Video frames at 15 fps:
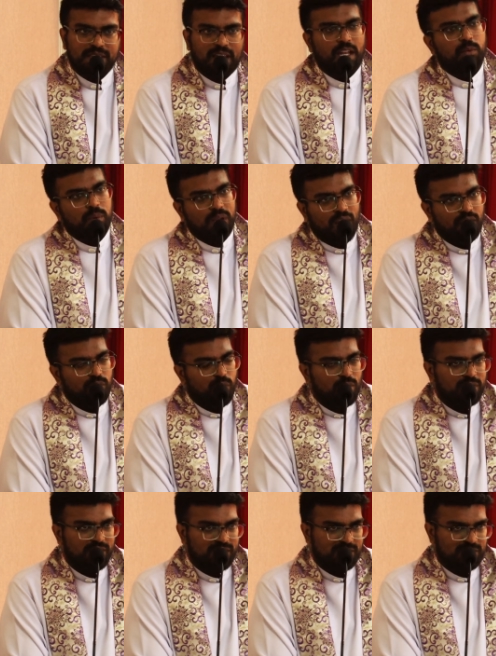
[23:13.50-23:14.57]
Then we have all
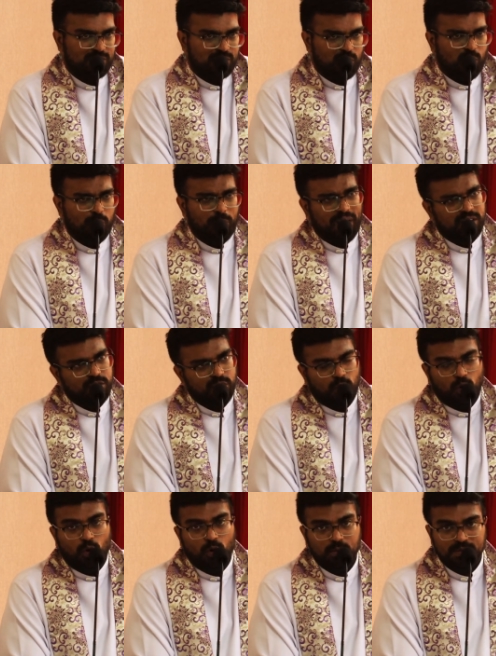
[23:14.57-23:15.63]
this. Go back to your
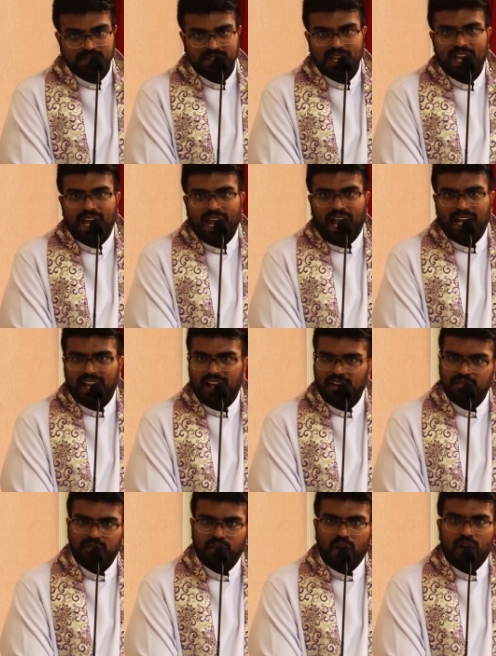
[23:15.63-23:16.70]
homes and
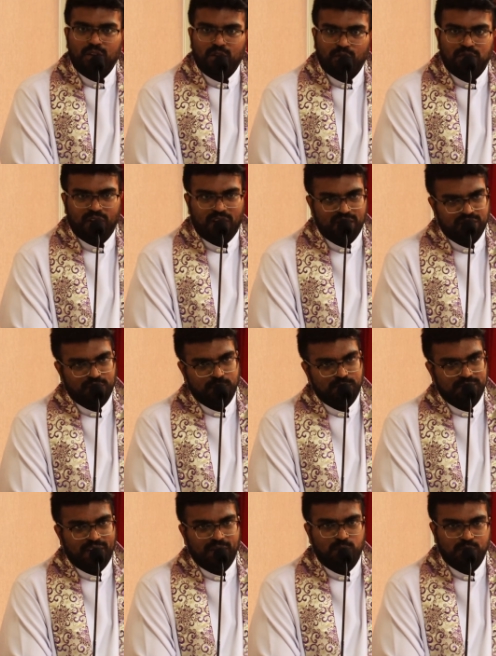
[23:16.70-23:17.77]
have your
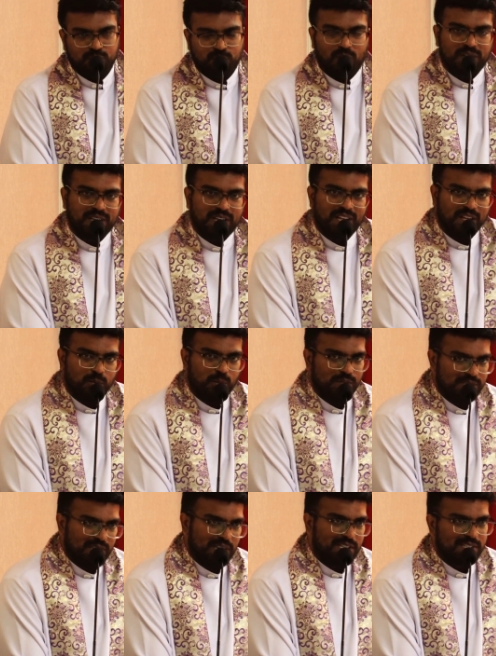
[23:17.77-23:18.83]
fellowships. That was what it
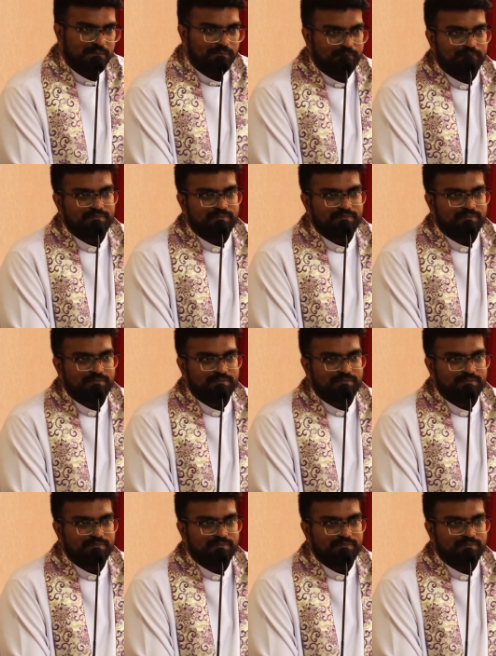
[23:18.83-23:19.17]
was said.